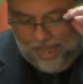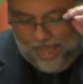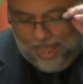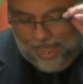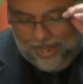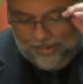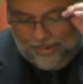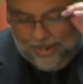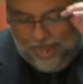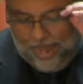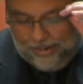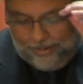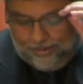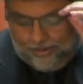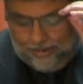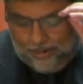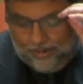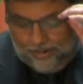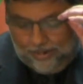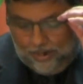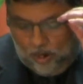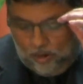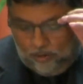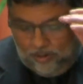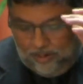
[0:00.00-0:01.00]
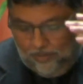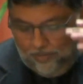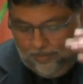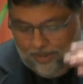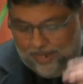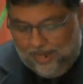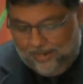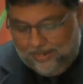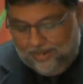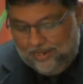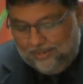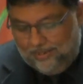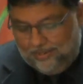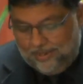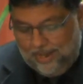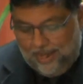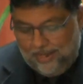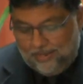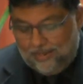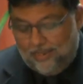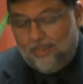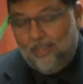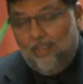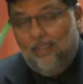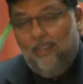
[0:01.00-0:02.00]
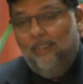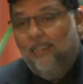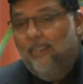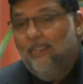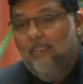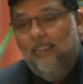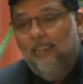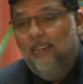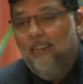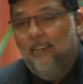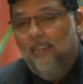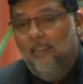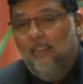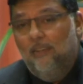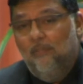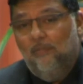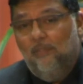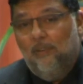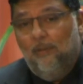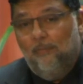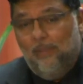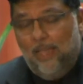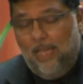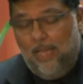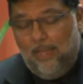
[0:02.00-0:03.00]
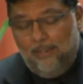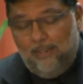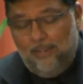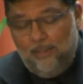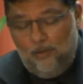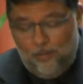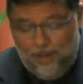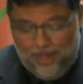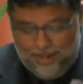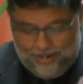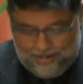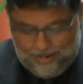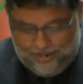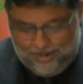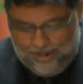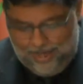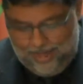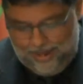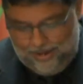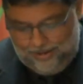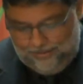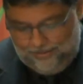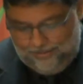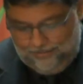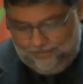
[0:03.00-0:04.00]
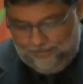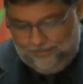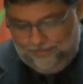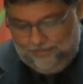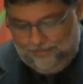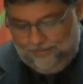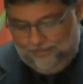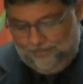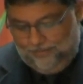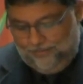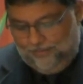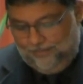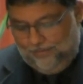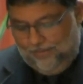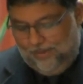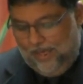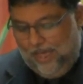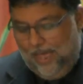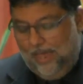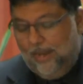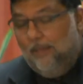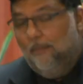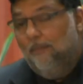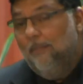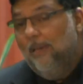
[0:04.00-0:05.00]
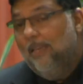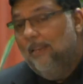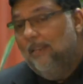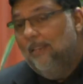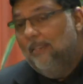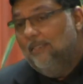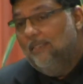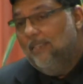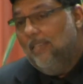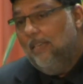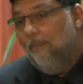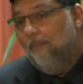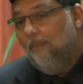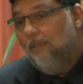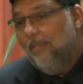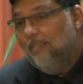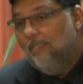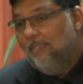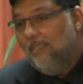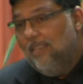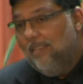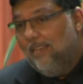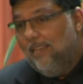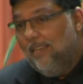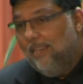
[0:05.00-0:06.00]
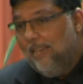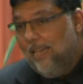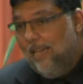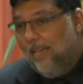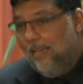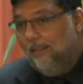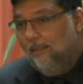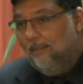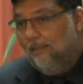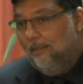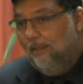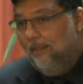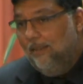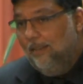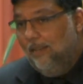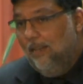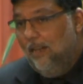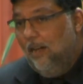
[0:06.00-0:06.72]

And that turned out to be a disaster, and he didn't learn from that. He went again, and he made the same mistake again.